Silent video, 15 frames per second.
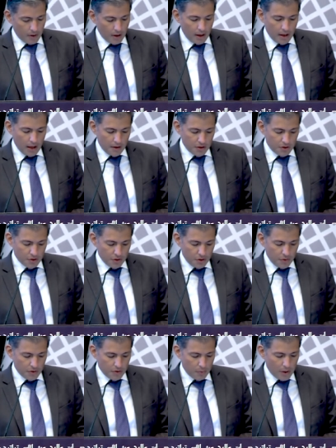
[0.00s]
In addition, the
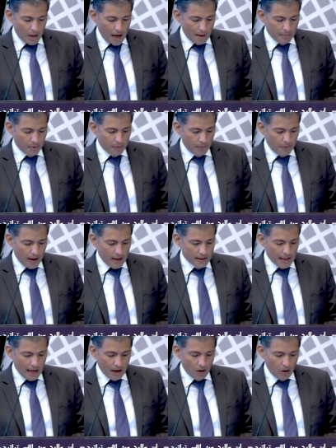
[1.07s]
region will have to face
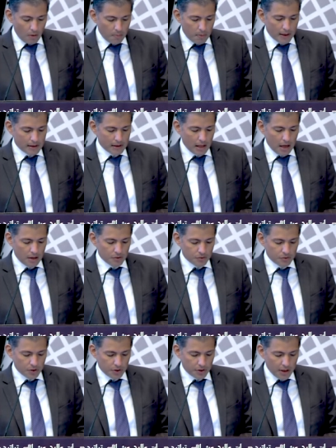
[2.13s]
a complex and
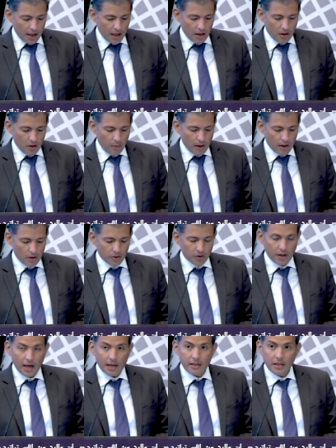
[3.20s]
uncertain global
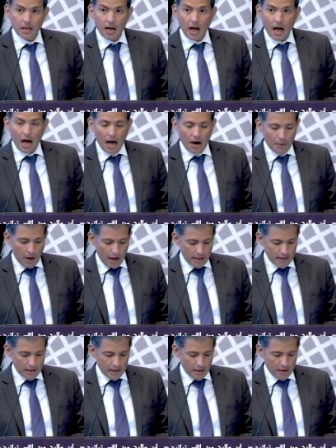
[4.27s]
context
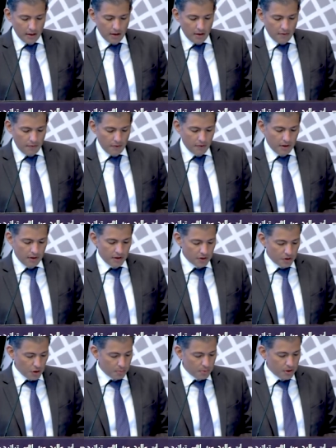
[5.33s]
arising from the
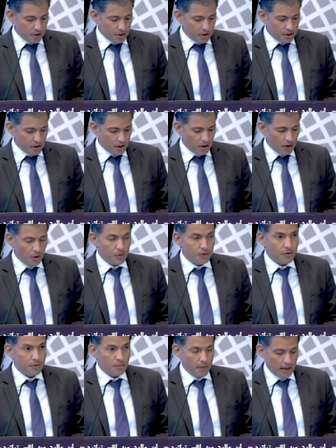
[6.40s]
disruptions
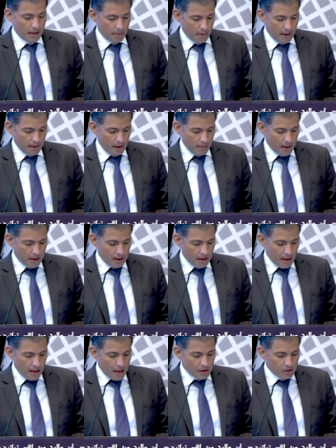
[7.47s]
caused by the pandemic,
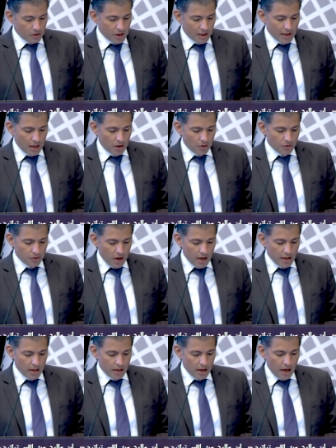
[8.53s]
such as the
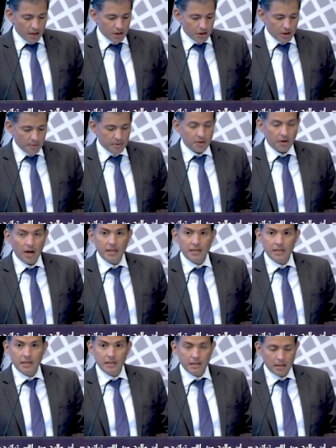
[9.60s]
container and chips
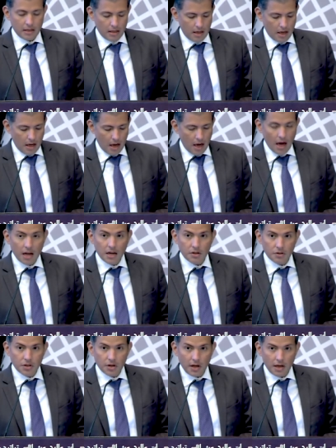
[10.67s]
crisis,
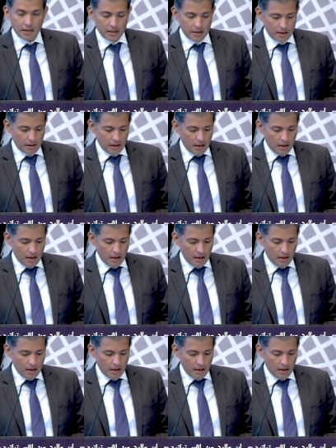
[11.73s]
energy crisis,